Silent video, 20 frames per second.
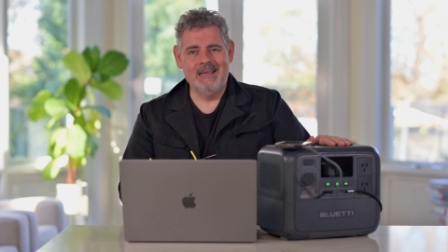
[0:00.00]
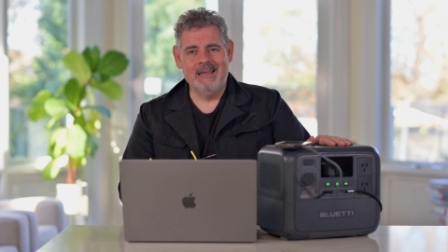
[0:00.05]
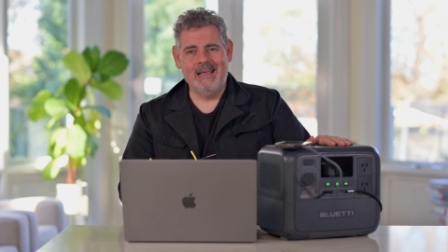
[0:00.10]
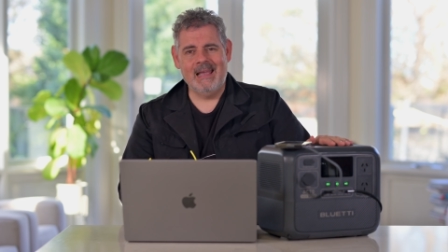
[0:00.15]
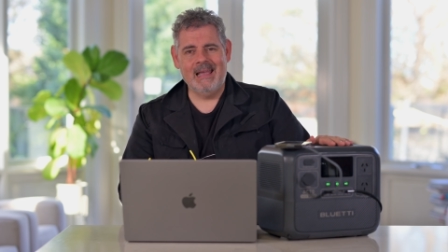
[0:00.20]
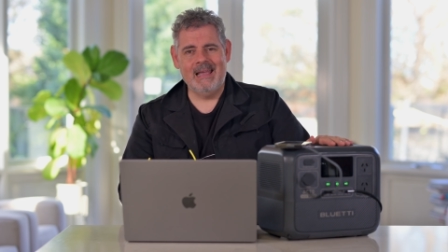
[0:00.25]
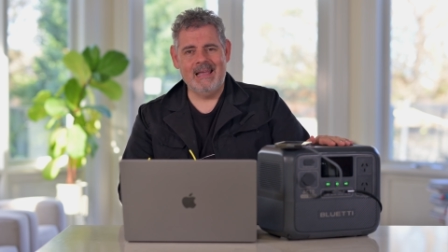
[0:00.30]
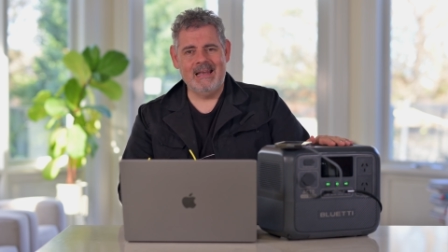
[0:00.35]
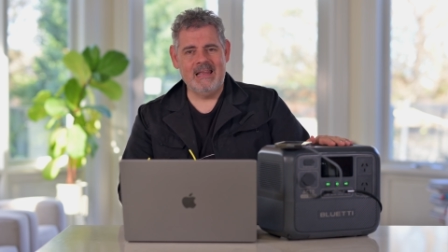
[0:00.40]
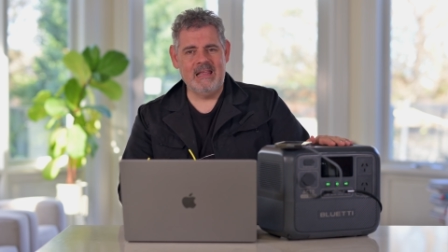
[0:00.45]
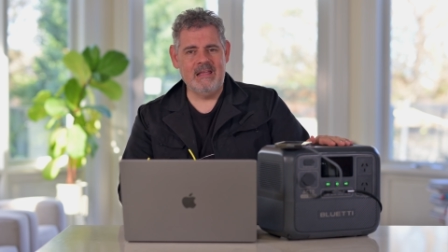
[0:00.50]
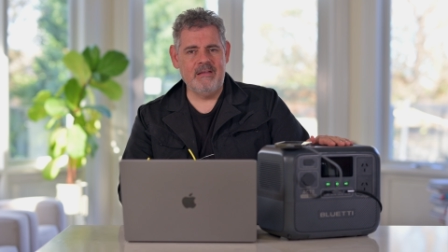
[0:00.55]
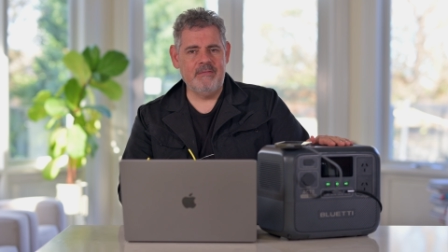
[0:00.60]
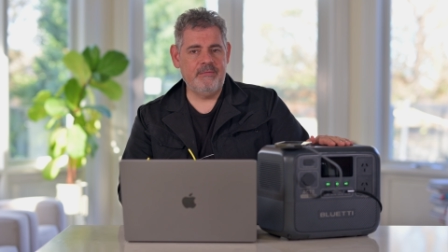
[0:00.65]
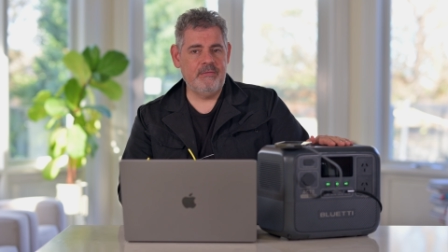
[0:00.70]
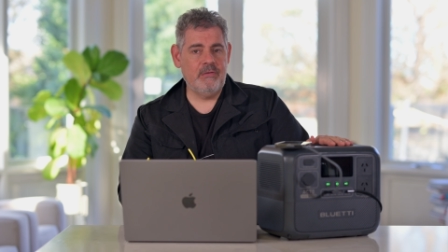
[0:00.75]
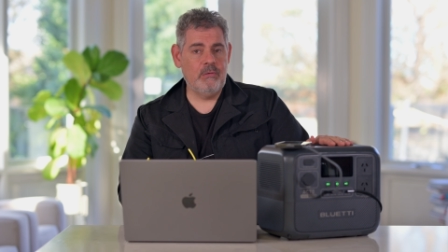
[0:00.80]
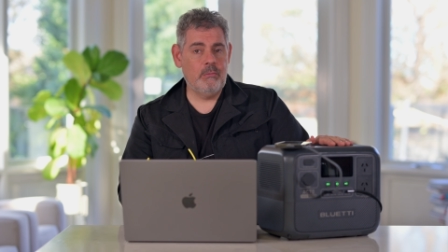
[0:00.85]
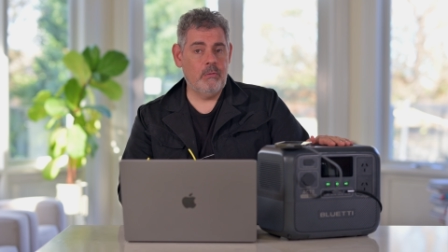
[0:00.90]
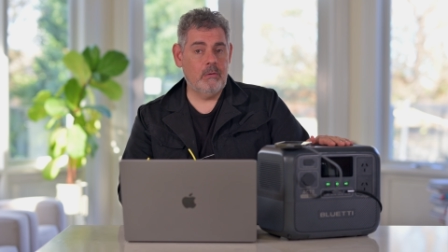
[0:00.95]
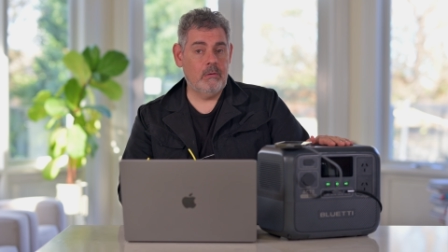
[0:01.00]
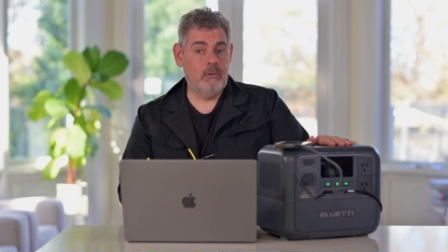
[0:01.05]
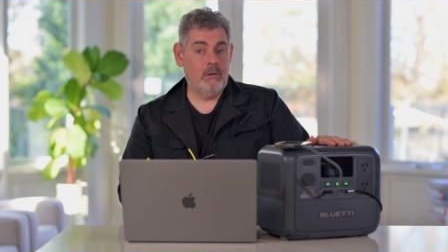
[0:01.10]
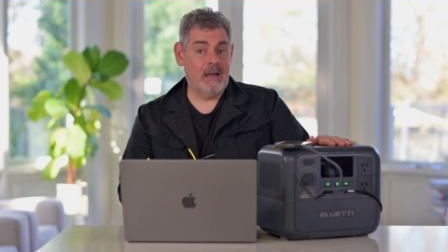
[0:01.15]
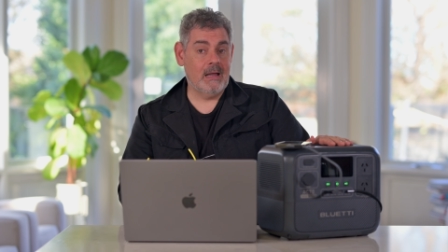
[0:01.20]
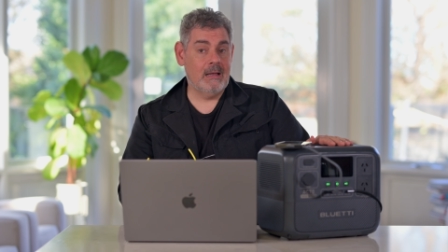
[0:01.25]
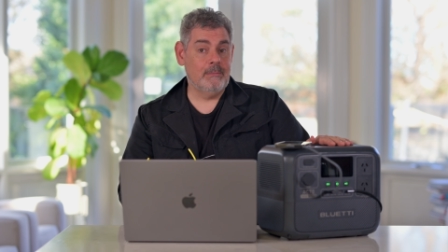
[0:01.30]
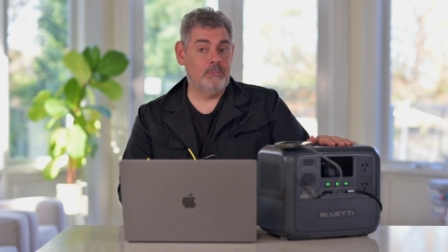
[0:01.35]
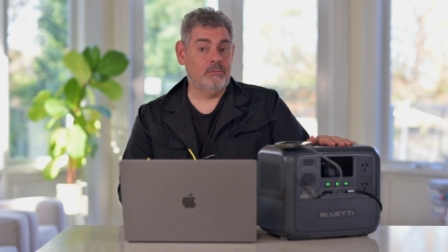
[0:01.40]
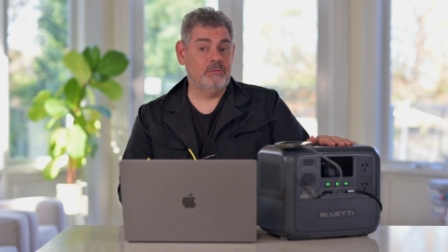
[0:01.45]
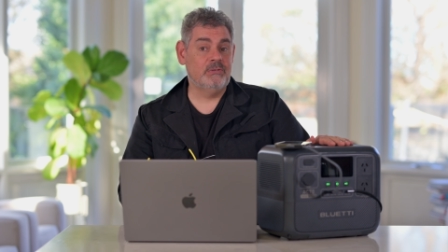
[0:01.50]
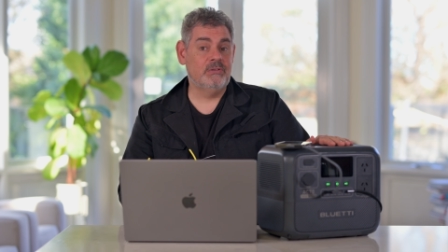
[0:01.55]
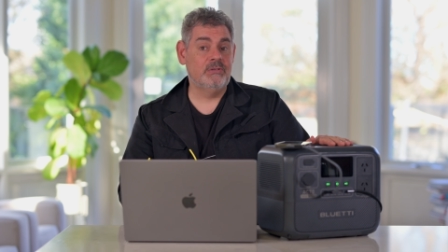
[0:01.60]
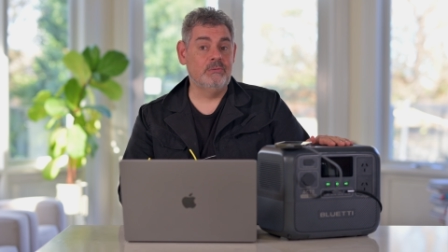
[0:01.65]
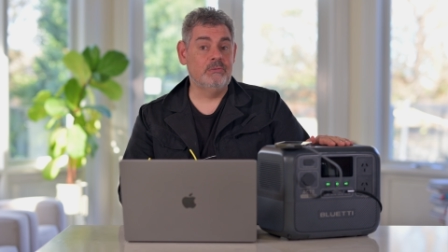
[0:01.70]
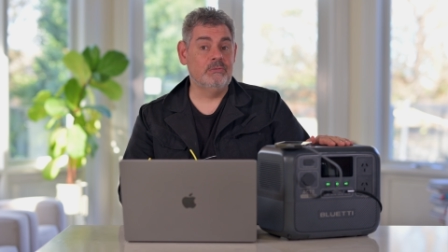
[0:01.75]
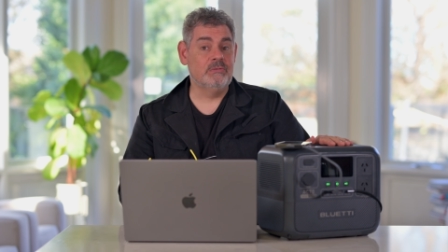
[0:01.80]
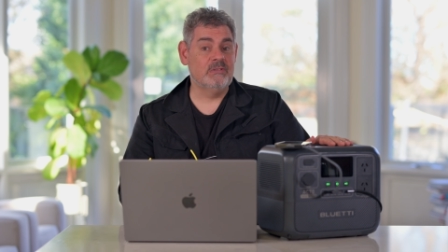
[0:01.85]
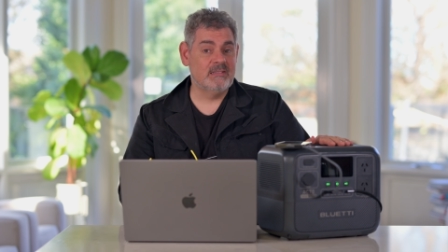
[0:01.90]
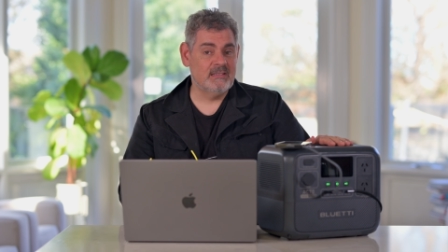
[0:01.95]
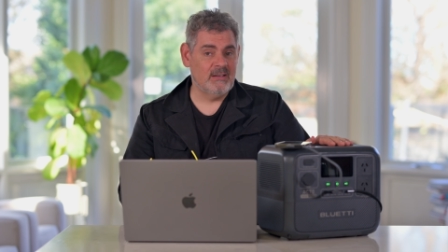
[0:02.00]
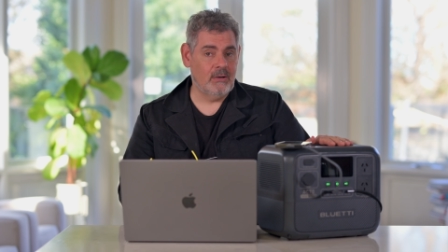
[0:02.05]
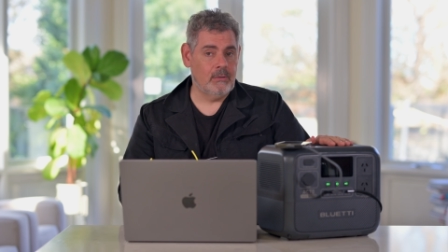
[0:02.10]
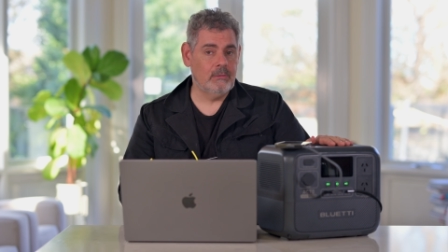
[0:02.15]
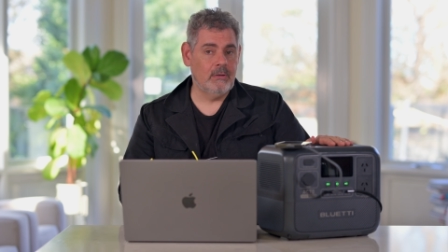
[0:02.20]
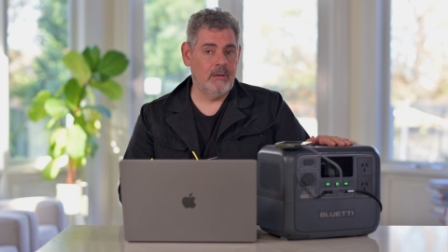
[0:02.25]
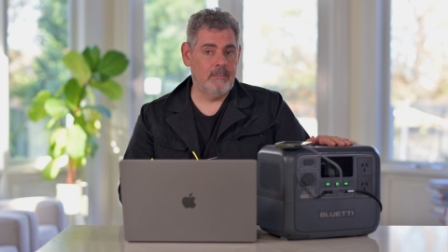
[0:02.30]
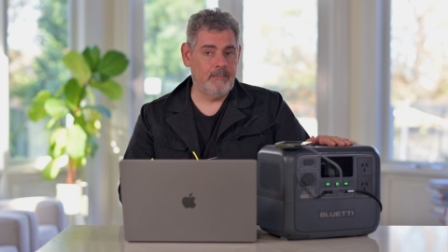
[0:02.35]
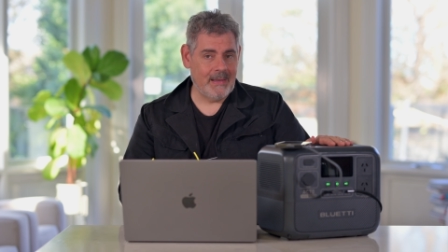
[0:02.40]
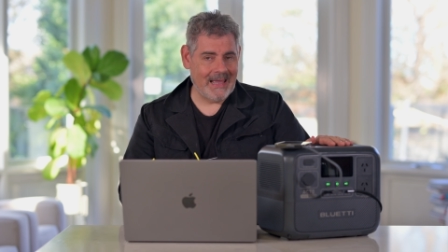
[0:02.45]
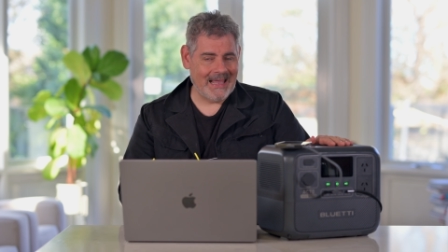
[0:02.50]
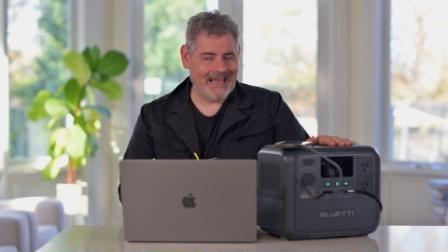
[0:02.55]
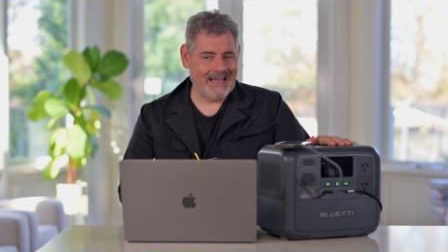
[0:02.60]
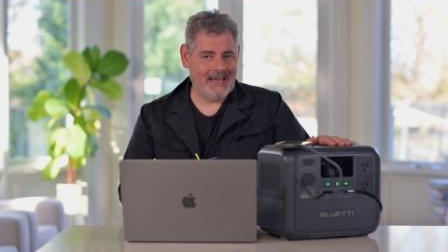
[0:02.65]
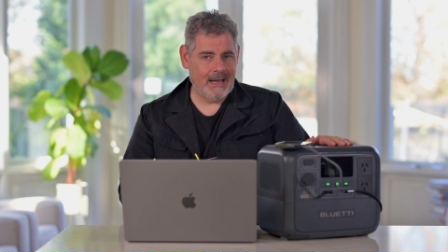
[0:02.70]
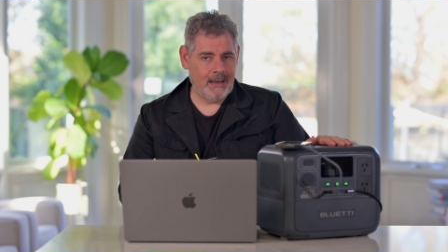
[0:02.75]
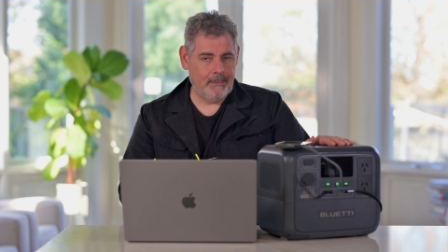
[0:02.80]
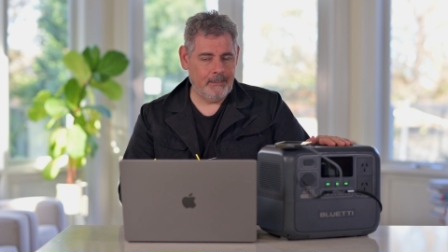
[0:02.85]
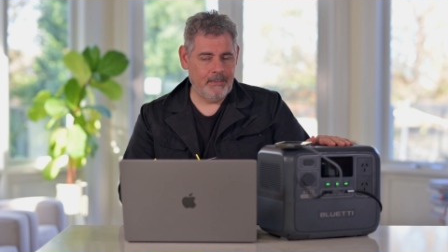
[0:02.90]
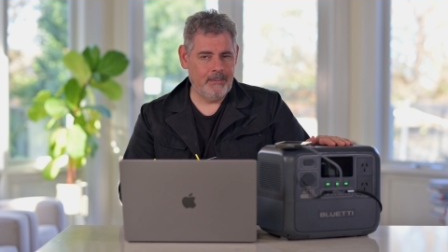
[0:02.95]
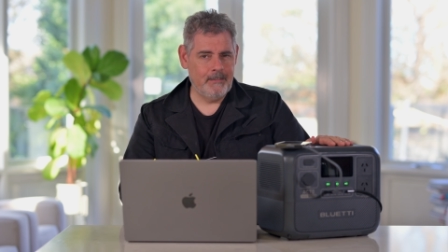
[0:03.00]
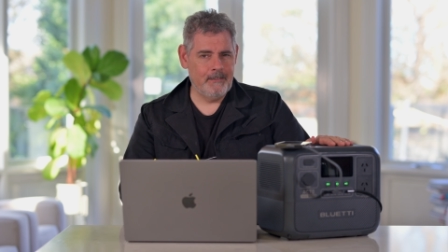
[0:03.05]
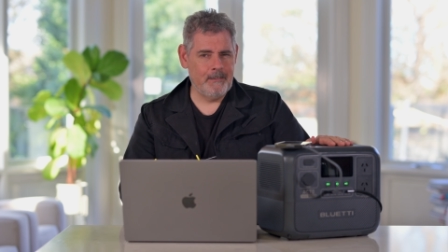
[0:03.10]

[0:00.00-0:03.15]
And if you were able to solar back up,